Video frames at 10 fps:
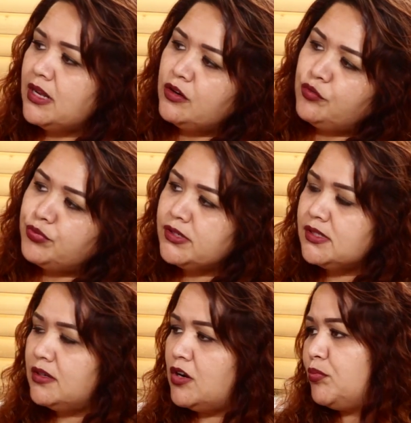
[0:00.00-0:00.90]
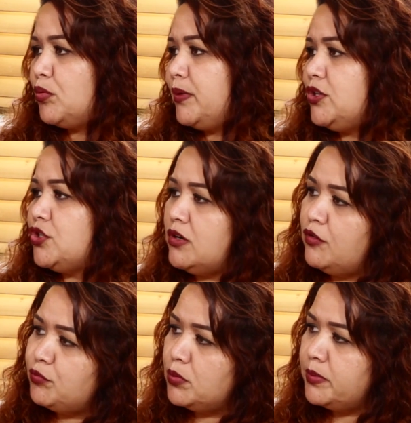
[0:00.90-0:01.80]
out of prison, on probation,
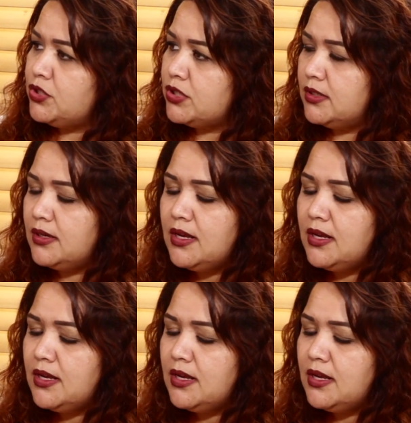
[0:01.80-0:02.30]
off probation.